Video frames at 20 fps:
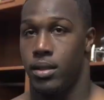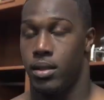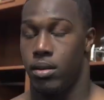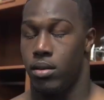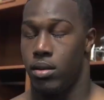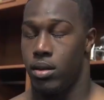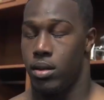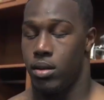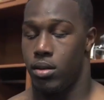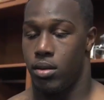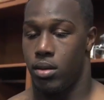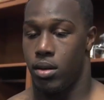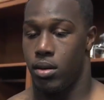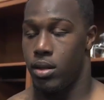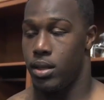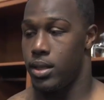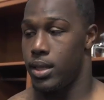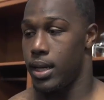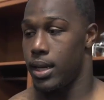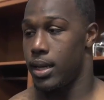It's only, you know,
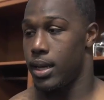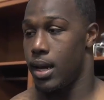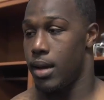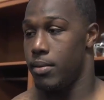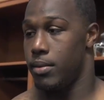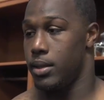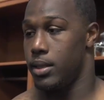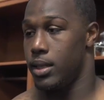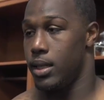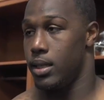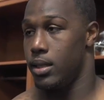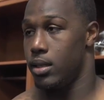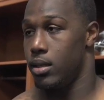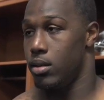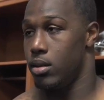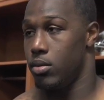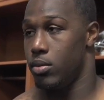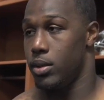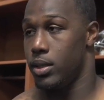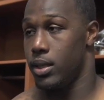only the second game of the season.
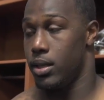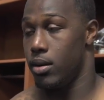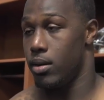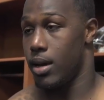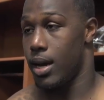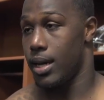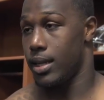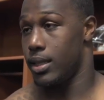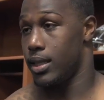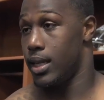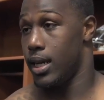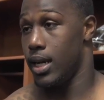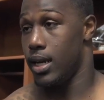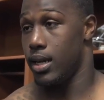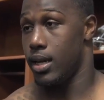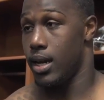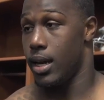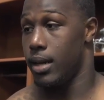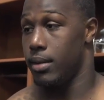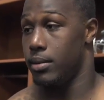You know, we still got
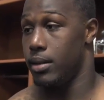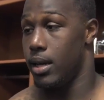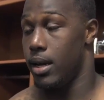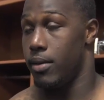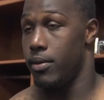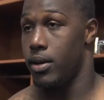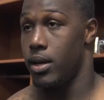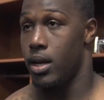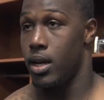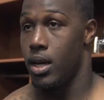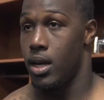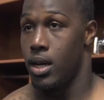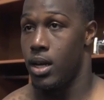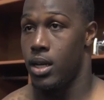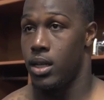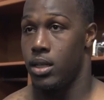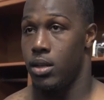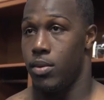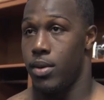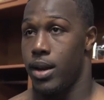10 games left,
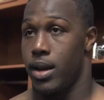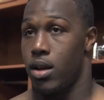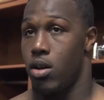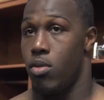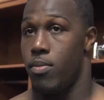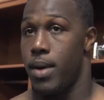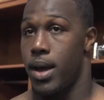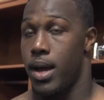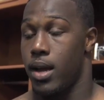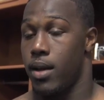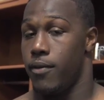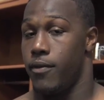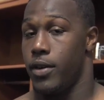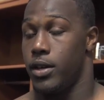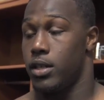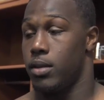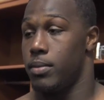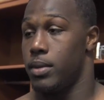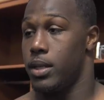so we gotta go back and fix our